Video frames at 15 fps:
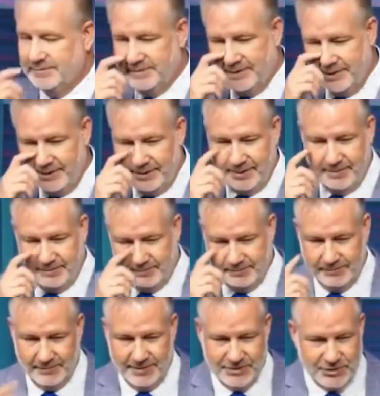Uh,
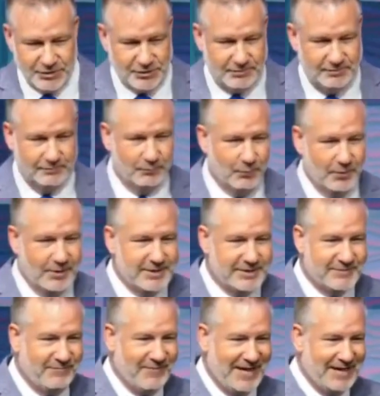this we're in
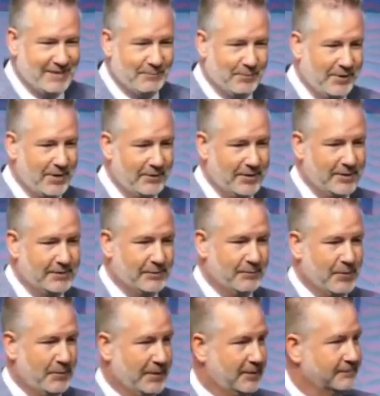this vein of prayer right at the
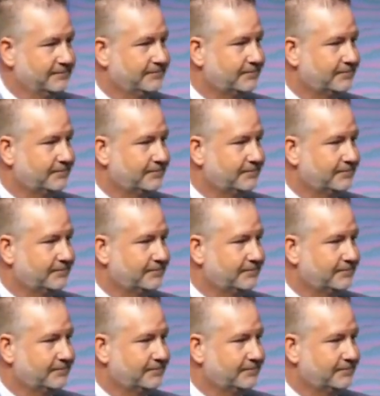moment.